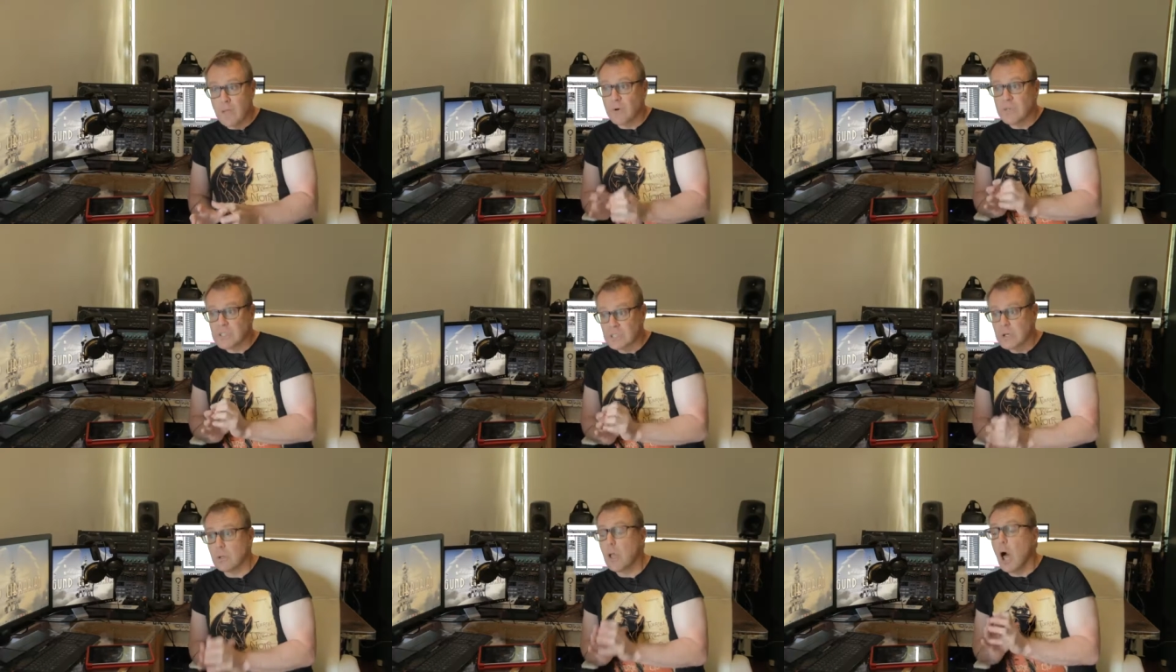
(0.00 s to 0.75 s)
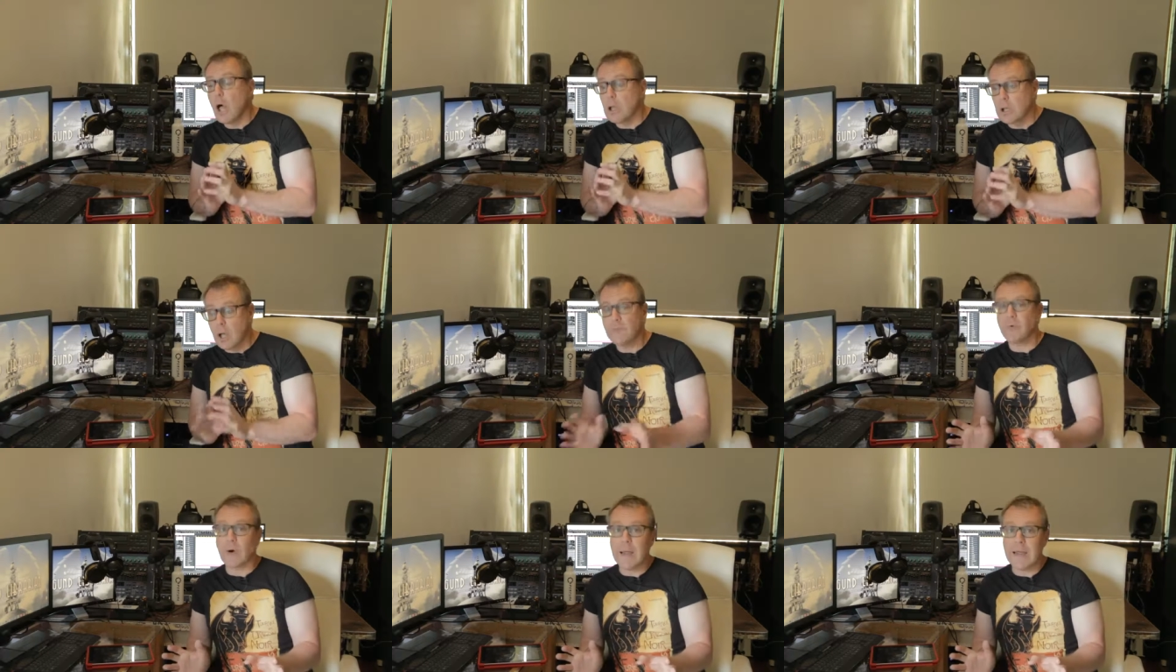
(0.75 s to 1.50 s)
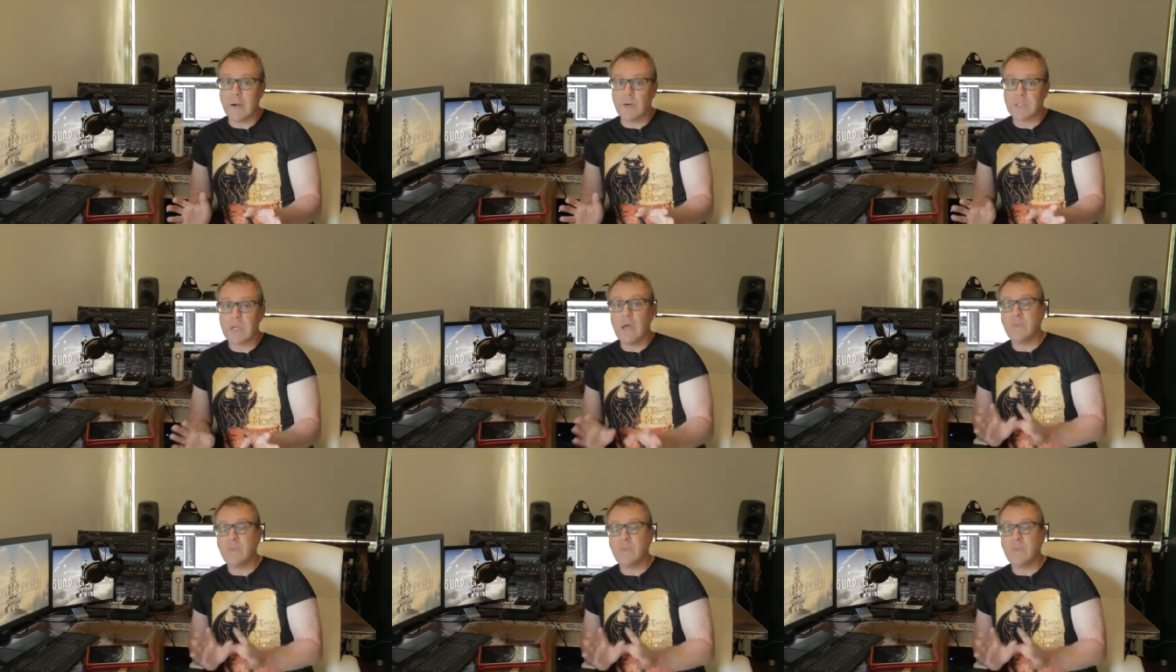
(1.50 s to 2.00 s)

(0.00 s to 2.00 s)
There is still a lot of grey areas.